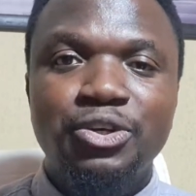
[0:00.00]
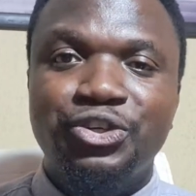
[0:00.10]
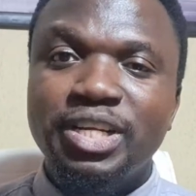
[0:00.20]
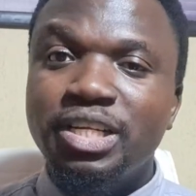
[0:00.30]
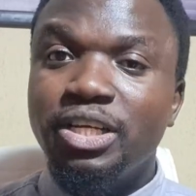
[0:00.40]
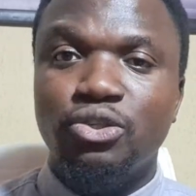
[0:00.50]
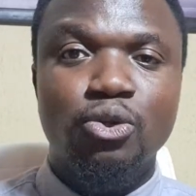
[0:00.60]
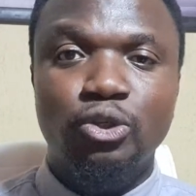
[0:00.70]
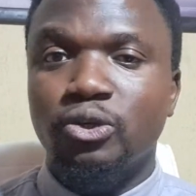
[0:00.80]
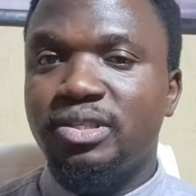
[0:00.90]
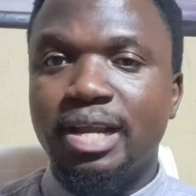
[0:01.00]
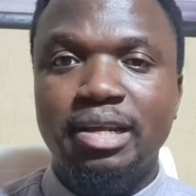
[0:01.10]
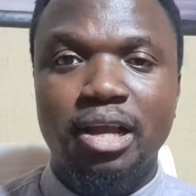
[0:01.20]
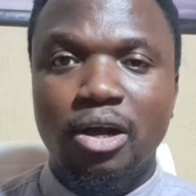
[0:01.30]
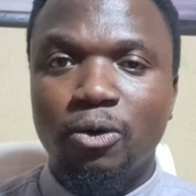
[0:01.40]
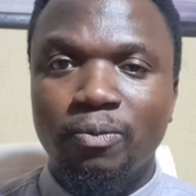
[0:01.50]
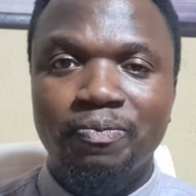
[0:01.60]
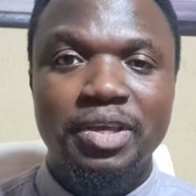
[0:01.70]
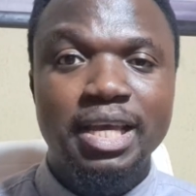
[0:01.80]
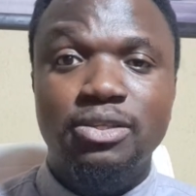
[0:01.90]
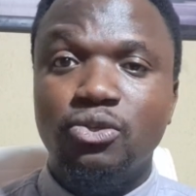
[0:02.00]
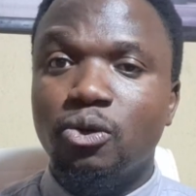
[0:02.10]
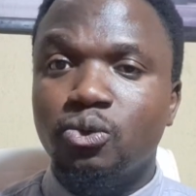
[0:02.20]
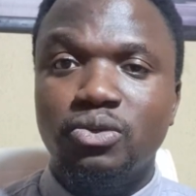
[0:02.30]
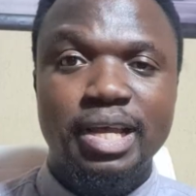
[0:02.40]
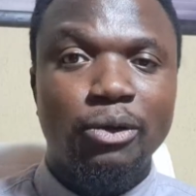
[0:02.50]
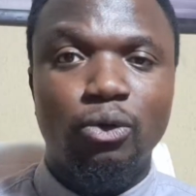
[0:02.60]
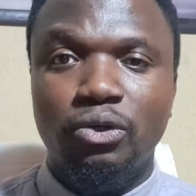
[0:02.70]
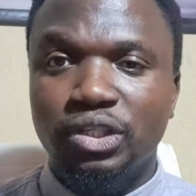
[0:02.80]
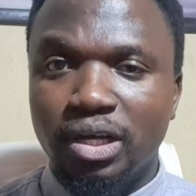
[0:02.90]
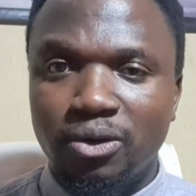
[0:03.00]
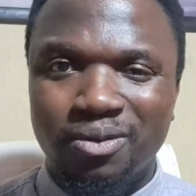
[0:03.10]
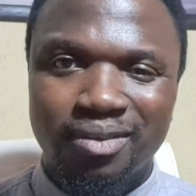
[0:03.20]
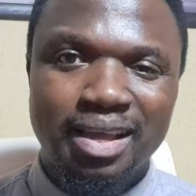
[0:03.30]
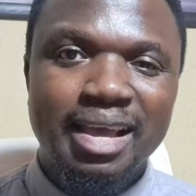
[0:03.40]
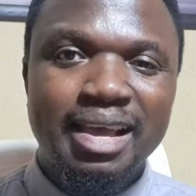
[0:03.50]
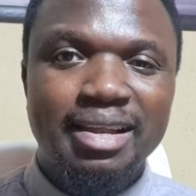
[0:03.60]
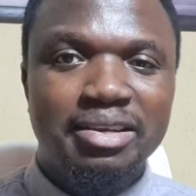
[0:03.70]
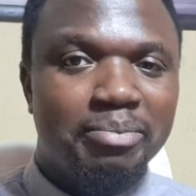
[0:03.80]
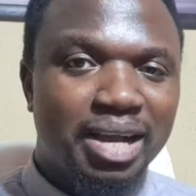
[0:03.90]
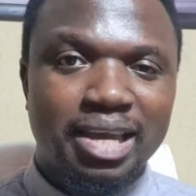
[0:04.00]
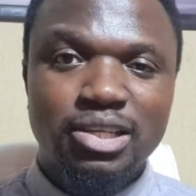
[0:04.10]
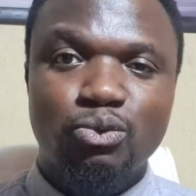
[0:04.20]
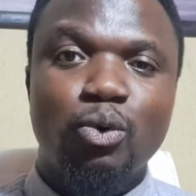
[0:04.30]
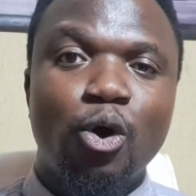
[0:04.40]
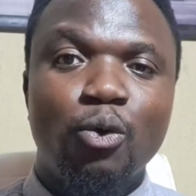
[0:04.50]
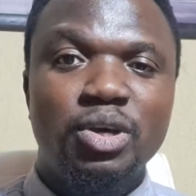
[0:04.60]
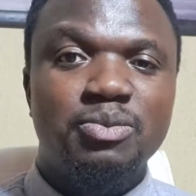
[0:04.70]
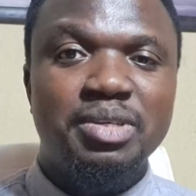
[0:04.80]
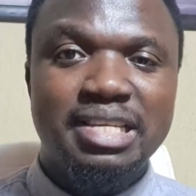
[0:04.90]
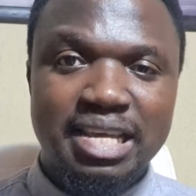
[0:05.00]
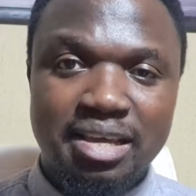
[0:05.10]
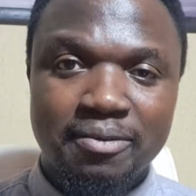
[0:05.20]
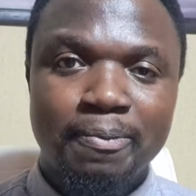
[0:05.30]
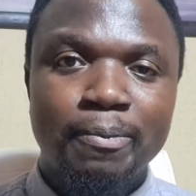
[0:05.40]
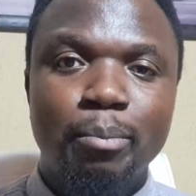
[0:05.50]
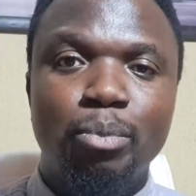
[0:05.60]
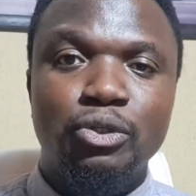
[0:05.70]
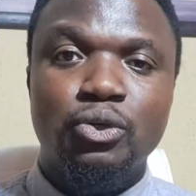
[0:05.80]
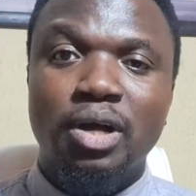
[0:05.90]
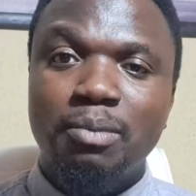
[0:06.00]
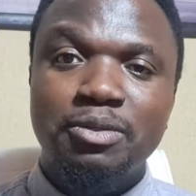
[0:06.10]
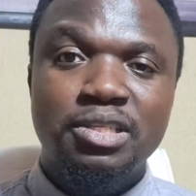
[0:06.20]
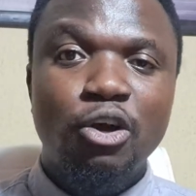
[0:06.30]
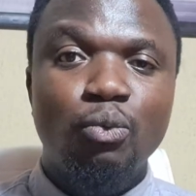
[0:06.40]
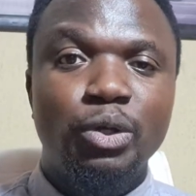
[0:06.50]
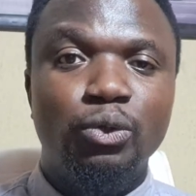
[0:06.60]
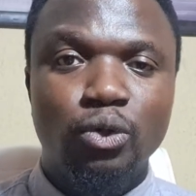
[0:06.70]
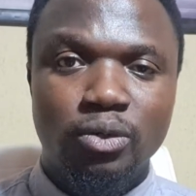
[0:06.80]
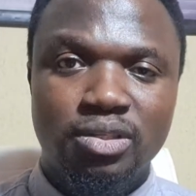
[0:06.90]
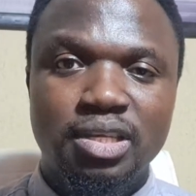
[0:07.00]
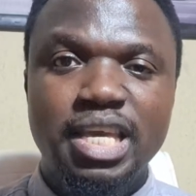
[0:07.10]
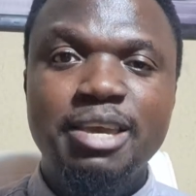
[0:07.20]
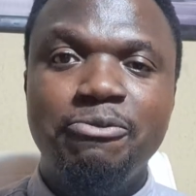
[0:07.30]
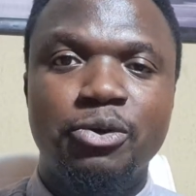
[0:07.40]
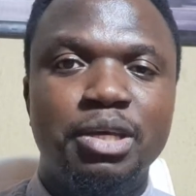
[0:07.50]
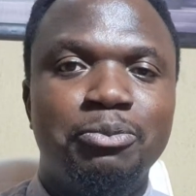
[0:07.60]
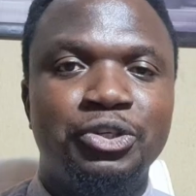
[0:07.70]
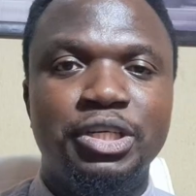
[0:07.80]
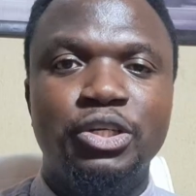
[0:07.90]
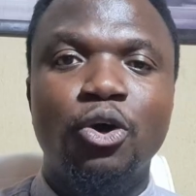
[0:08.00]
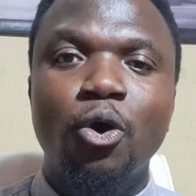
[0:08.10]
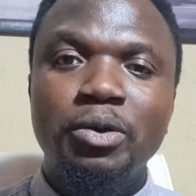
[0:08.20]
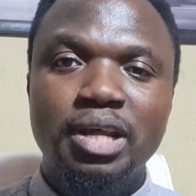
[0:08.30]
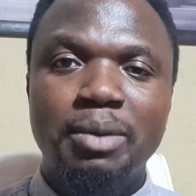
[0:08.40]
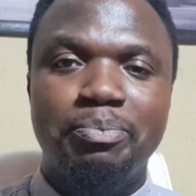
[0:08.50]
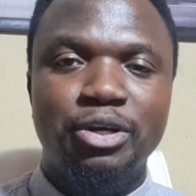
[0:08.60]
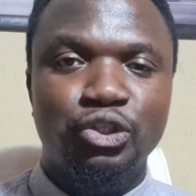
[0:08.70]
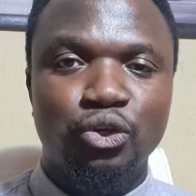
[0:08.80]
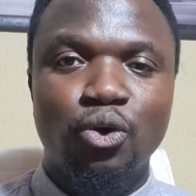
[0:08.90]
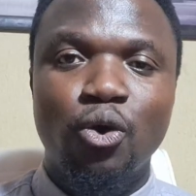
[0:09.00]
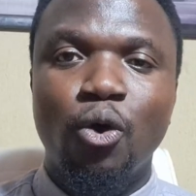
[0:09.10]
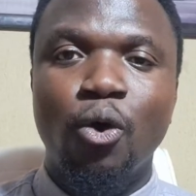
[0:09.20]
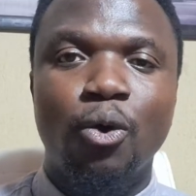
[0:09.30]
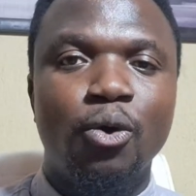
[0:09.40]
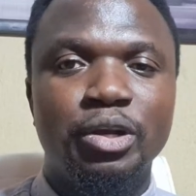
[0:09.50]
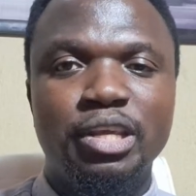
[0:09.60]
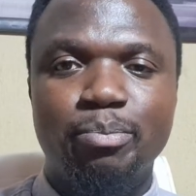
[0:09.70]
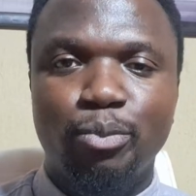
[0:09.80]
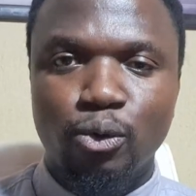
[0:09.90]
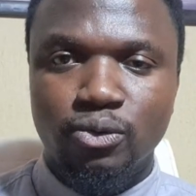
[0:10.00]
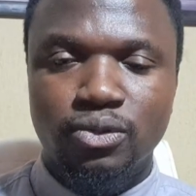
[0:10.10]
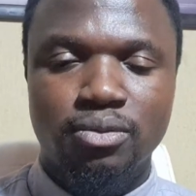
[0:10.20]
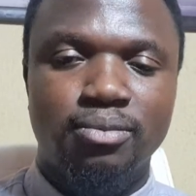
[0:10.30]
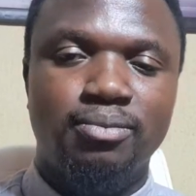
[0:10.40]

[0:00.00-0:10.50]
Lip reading: Trading is not just technical, it is also psychological. The markets will always be there, but your capital will not if you keep trading under pressure or on impulse.